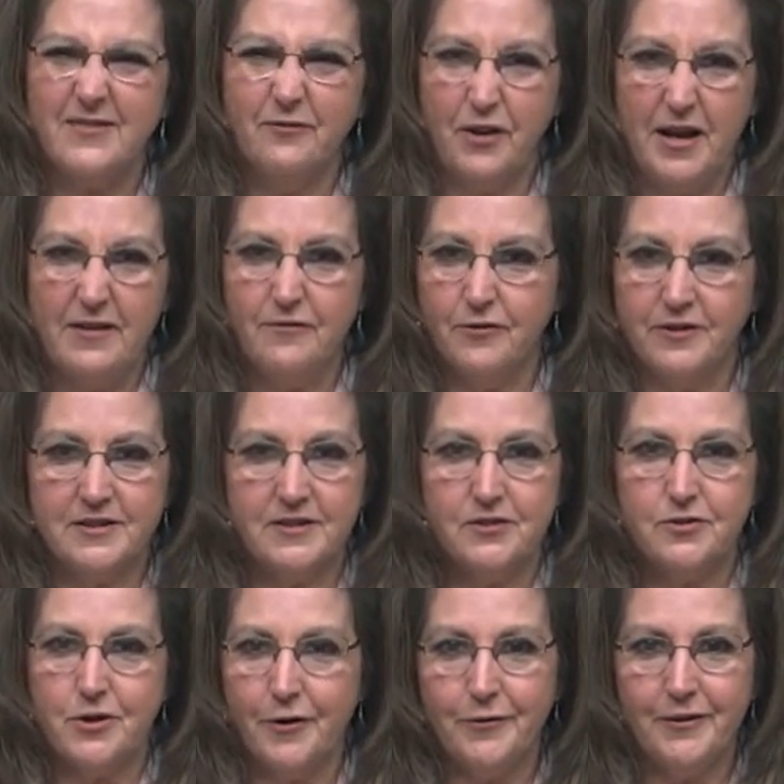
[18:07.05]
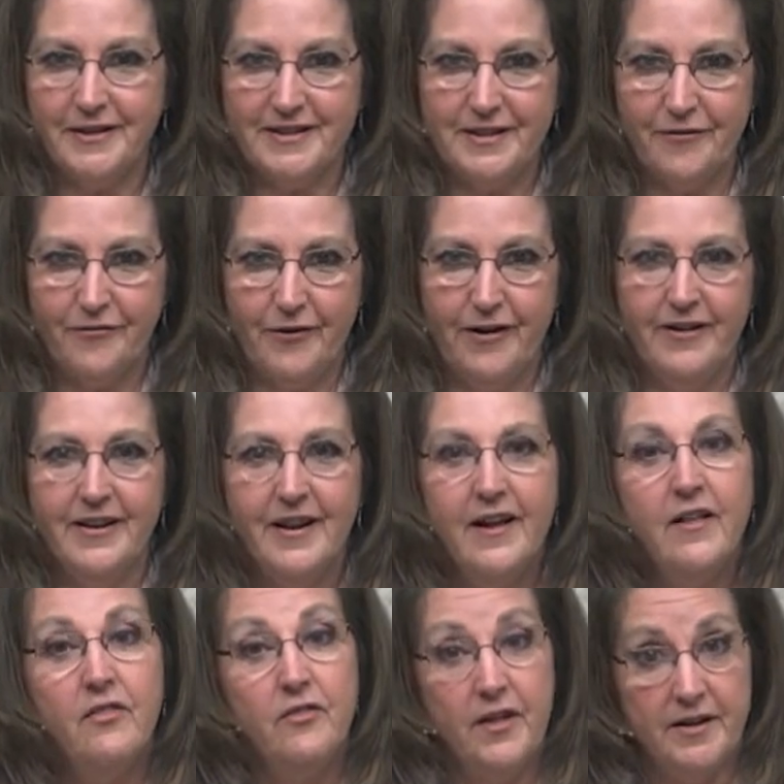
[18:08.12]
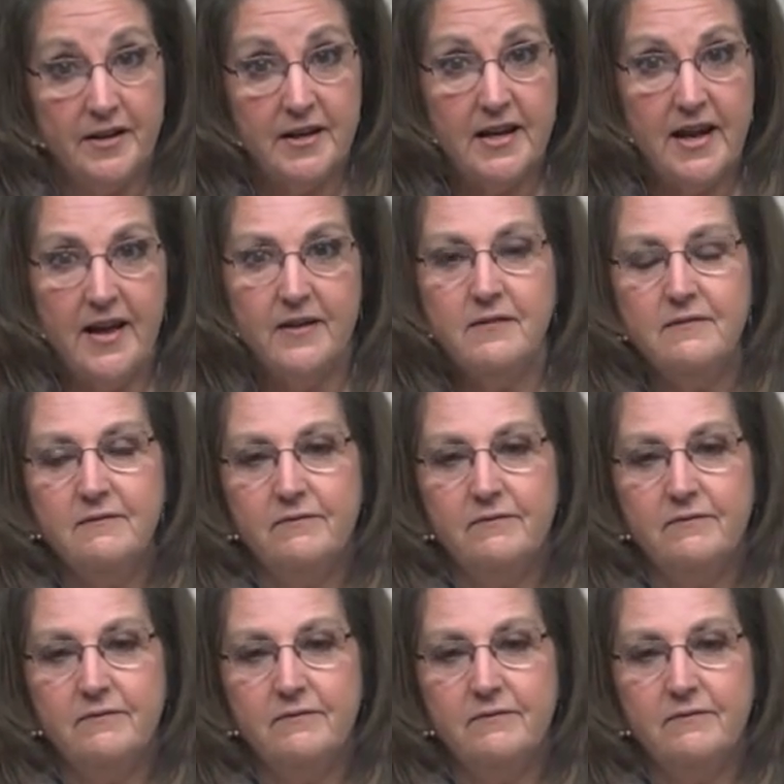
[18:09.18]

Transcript: Flavor is totally different than, again,